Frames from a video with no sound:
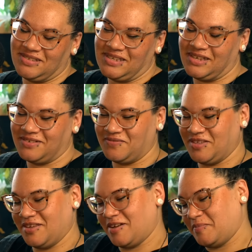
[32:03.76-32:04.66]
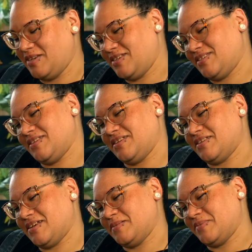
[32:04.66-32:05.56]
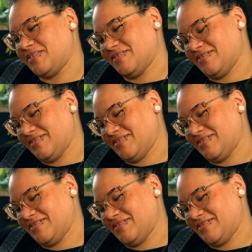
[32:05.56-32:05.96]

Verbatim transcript: yeah, if the economy doesn't collapse.